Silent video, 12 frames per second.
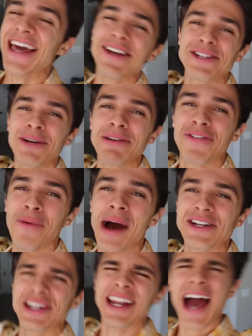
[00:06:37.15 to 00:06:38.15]
Thank you so much for
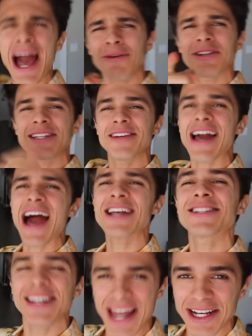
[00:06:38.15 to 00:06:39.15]
watching, and I will see you
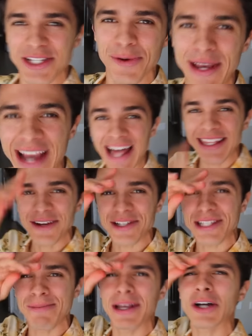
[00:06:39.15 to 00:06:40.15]
guys next week.
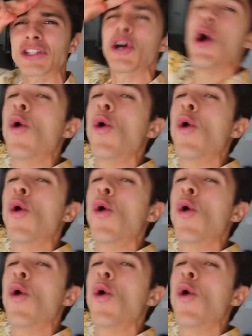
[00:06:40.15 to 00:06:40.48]
Adios, amigos.